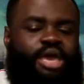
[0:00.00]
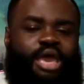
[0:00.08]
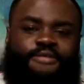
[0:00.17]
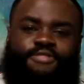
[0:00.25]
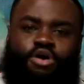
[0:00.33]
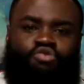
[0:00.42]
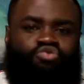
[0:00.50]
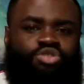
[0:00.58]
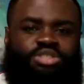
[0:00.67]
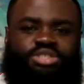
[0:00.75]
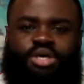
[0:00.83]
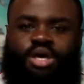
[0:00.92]
And
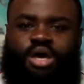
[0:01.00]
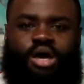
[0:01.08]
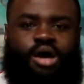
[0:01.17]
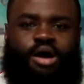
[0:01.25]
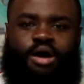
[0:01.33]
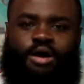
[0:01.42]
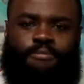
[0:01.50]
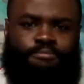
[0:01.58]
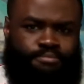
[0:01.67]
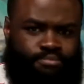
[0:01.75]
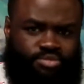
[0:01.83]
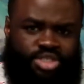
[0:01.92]
those
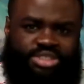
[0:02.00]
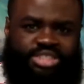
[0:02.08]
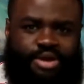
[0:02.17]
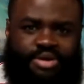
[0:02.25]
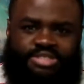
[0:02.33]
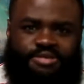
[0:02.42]
series